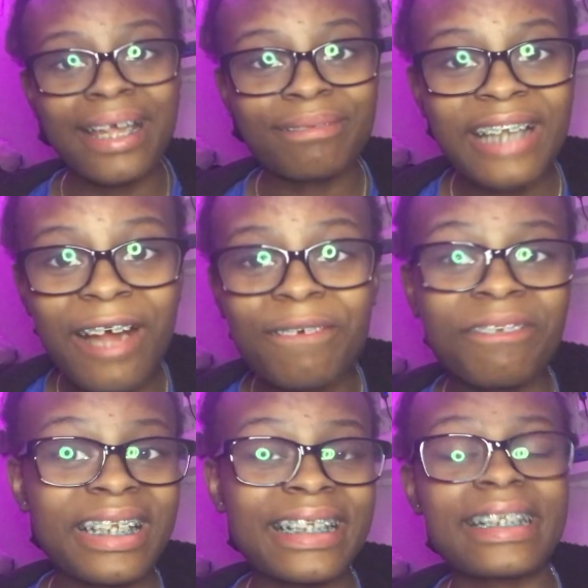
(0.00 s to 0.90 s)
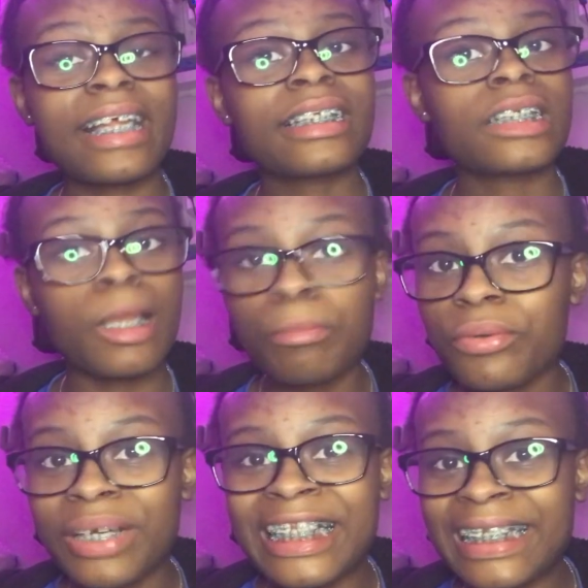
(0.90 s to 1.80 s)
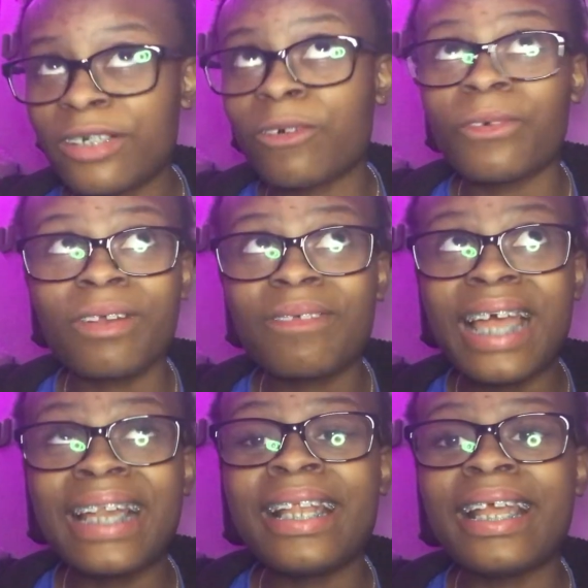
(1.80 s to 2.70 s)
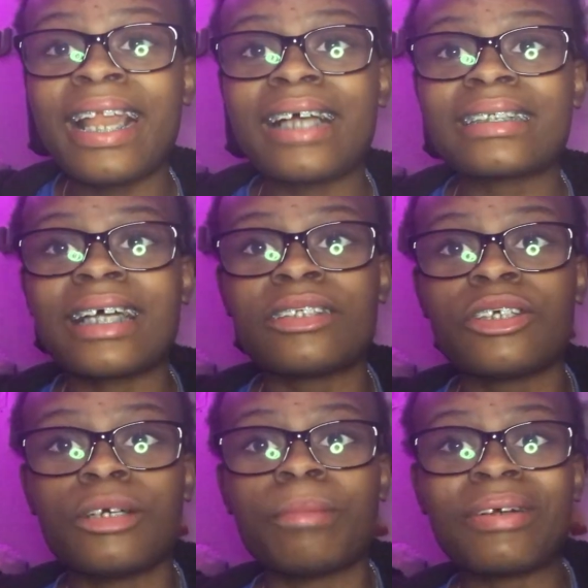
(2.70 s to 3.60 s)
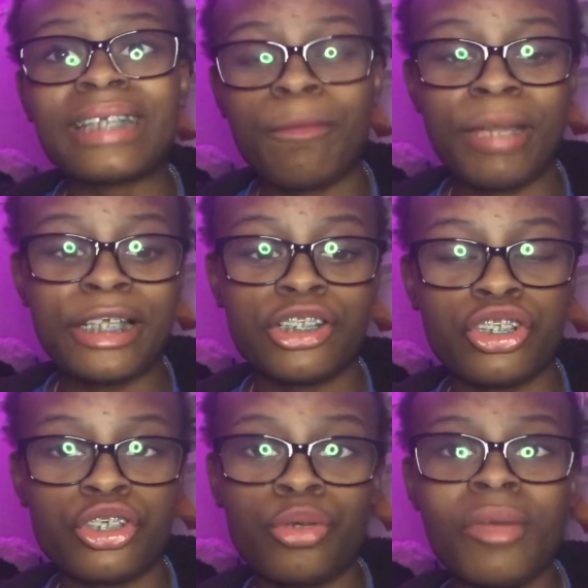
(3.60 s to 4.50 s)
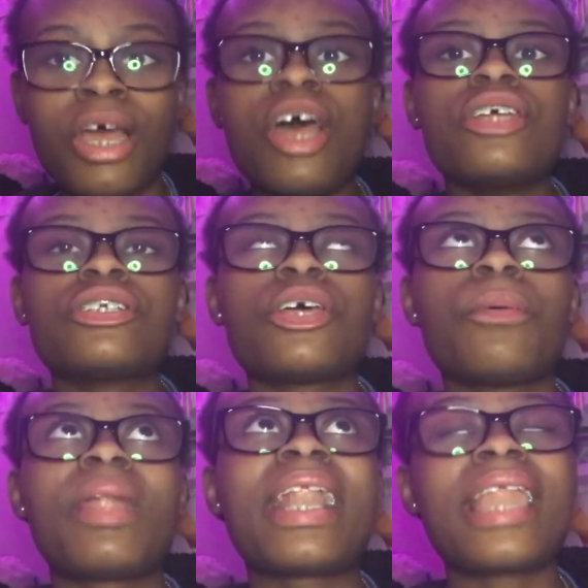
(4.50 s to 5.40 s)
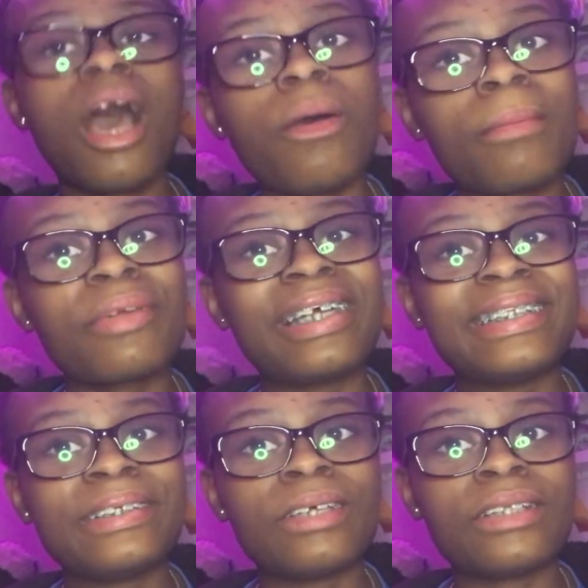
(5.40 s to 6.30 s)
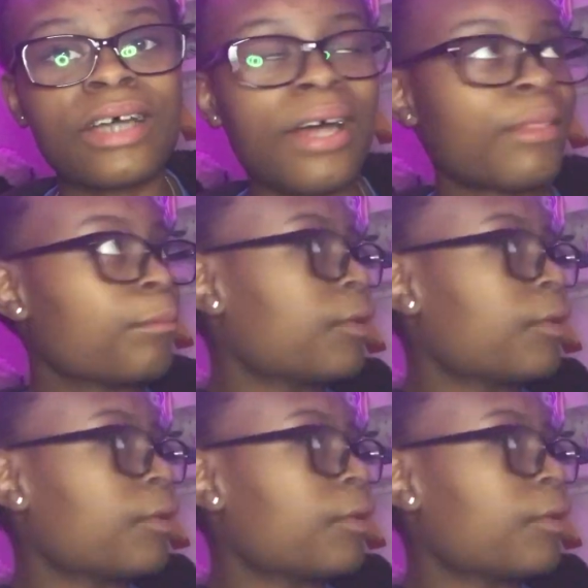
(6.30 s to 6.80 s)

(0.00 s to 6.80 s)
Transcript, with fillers: have now finished separating all of the L E D lights. That took about ten minutes to do. So now I'm going to turn them